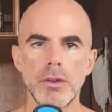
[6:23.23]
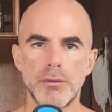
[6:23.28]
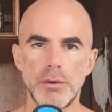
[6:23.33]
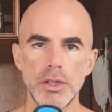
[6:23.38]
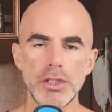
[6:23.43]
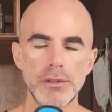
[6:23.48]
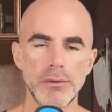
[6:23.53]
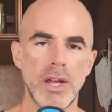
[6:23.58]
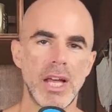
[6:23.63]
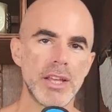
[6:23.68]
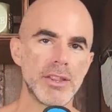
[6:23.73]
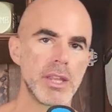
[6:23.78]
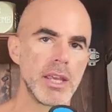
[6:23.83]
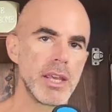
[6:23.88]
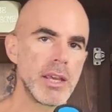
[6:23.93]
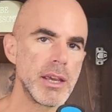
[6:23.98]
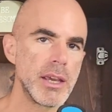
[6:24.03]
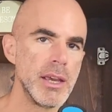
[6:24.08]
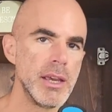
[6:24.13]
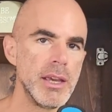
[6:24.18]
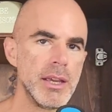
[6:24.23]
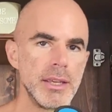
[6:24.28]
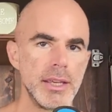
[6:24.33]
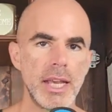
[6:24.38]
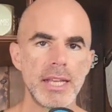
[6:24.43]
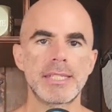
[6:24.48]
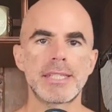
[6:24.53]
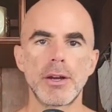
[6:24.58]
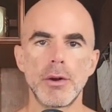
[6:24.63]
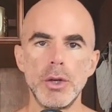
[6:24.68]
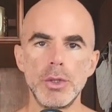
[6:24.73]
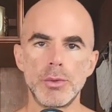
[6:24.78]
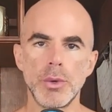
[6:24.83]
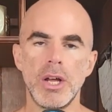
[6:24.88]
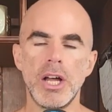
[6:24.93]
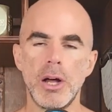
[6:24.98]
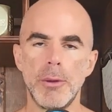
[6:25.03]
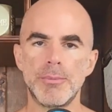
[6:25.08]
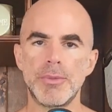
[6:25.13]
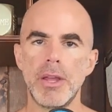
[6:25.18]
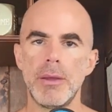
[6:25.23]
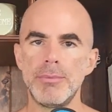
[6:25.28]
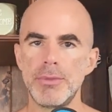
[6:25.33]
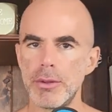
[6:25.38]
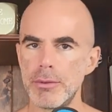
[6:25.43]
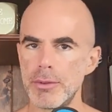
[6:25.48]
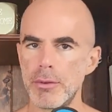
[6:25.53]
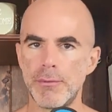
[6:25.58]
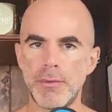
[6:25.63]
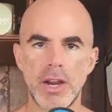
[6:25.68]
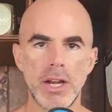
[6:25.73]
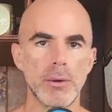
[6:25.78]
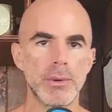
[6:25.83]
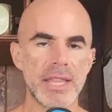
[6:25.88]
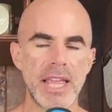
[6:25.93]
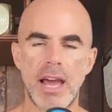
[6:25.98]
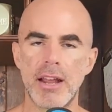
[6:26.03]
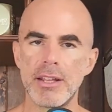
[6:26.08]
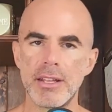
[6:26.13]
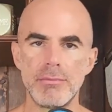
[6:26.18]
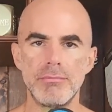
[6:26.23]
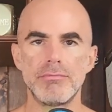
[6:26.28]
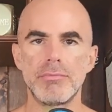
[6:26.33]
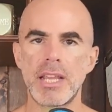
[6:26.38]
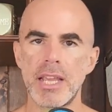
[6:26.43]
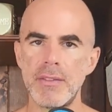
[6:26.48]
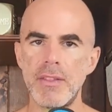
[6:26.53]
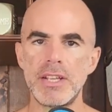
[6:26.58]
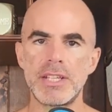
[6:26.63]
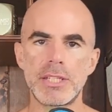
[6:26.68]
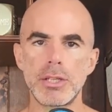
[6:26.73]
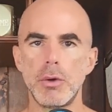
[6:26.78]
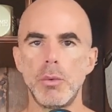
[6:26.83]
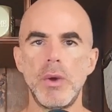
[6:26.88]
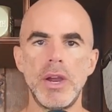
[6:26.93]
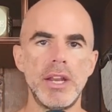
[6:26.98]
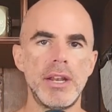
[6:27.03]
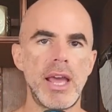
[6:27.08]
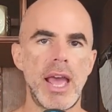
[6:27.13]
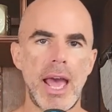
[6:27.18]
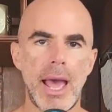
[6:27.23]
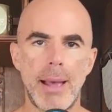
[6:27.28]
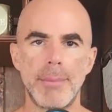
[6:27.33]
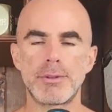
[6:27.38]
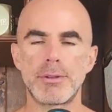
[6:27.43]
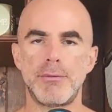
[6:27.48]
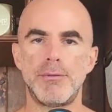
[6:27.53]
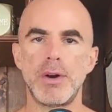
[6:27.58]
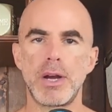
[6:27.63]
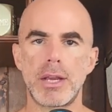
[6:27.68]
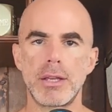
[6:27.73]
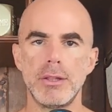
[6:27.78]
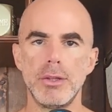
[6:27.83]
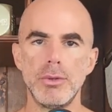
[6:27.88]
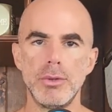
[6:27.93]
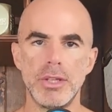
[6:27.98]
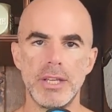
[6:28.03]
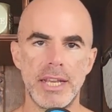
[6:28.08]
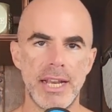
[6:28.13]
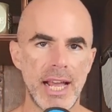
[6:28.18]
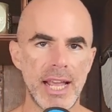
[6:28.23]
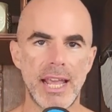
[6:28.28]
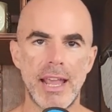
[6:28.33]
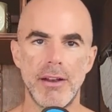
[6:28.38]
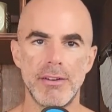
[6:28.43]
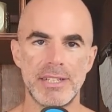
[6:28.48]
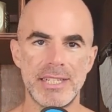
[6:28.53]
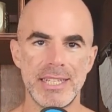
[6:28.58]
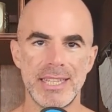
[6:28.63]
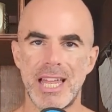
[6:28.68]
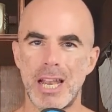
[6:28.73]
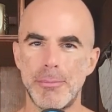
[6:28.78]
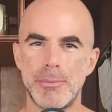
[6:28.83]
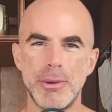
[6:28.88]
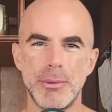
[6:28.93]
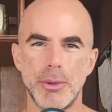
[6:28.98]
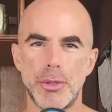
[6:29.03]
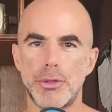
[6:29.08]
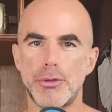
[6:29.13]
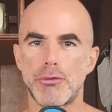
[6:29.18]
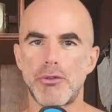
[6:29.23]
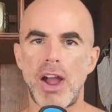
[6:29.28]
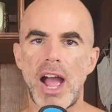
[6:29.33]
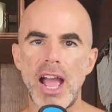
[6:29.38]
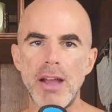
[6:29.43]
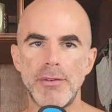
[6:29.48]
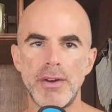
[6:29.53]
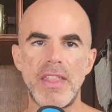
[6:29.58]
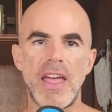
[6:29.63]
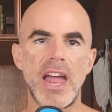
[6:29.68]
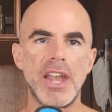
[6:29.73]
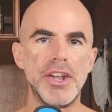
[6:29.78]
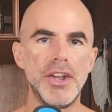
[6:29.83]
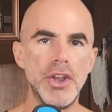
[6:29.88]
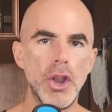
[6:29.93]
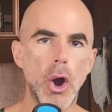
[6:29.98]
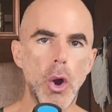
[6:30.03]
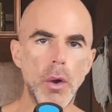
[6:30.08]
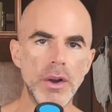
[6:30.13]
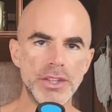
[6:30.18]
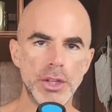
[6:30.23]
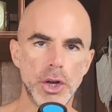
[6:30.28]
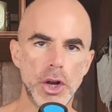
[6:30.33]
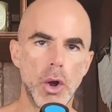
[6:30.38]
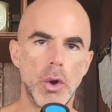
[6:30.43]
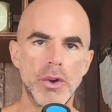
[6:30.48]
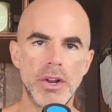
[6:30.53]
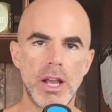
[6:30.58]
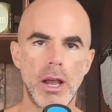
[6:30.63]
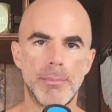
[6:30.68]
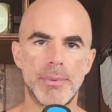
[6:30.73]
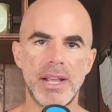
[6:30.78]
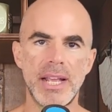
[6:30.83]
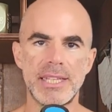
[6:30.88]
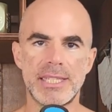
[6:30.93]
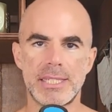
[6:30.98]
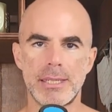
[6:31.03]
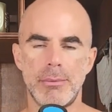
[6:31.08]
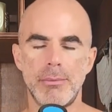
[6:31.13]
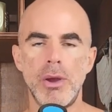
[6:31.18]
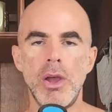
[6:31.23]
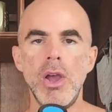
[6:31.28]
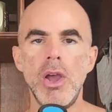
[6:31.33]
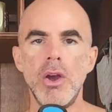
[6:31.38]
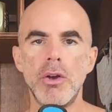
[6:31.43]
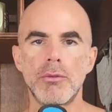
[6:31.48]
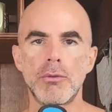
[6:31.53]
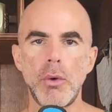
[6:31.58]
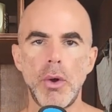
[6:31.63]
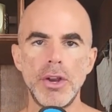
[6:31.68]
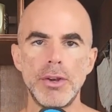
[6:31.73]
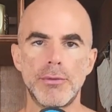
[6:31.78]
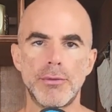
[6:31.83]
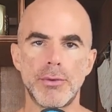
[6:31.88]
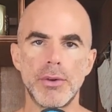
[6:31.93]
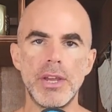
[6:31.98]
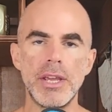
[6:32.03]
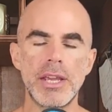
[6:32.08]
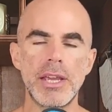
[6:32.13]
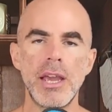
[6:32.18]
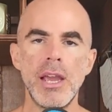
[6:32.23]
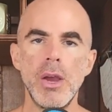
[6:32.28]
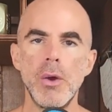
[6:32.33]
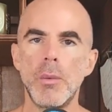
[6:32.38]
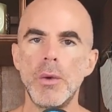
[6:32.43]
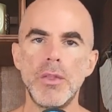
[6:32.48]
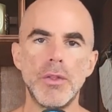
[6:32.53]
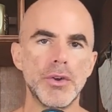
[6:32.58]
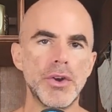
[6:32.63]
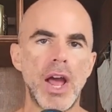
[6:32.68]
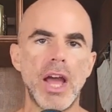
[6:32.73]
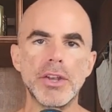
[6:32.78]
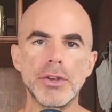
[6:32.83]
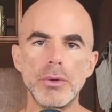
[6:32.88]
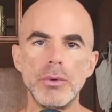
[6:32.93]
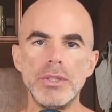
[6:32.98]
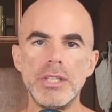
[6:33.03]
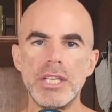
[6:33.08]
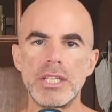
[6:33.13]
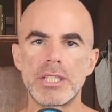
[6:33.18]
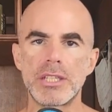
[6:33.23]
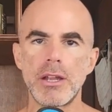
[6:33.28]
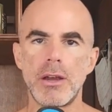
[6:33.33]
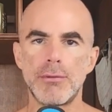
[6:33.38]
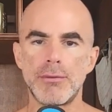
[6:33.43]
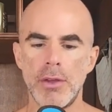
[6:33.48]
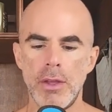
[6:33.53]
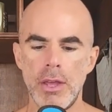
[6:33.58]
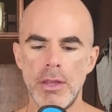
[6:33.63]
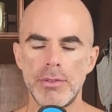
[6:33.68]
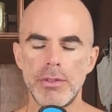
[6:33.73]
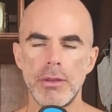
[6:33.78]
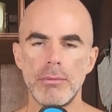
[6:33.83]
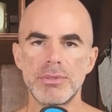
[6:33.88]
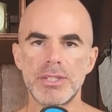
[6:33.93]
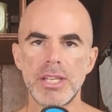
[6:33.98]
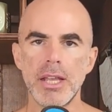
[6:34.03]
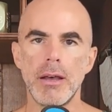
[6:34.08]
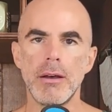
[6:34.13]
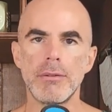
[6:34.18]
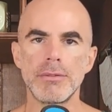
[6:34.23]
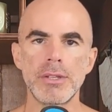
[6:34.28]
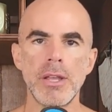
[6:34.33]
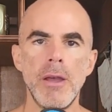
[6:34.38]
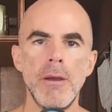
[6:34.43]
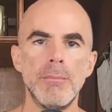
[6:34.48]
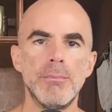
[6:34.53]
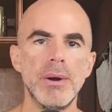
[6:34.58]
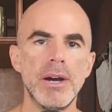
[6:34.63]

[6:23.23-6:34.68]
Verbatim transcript: First of all, I think, yes, steroids will help them. The fighter without it, can they still win? Abso-fucking-lutely. And I guarantee a lot of people thrive on that, knowing they're going up against some roid freak when they're not doing this stuff themselves.